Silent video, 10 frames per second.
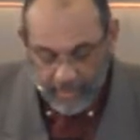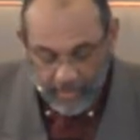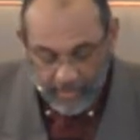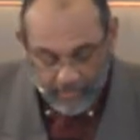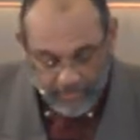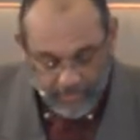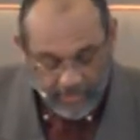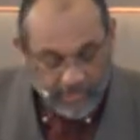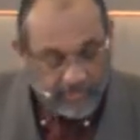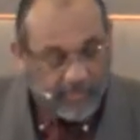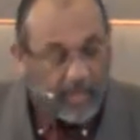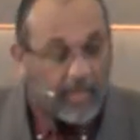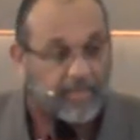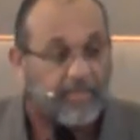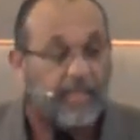And the saints of God
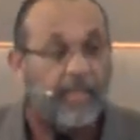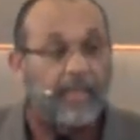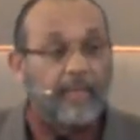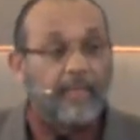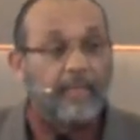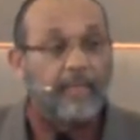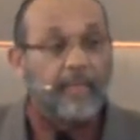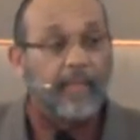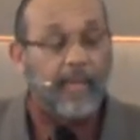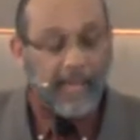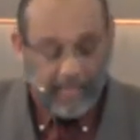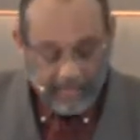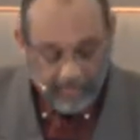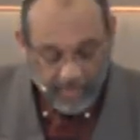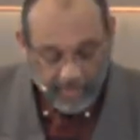said, Amen. Amen.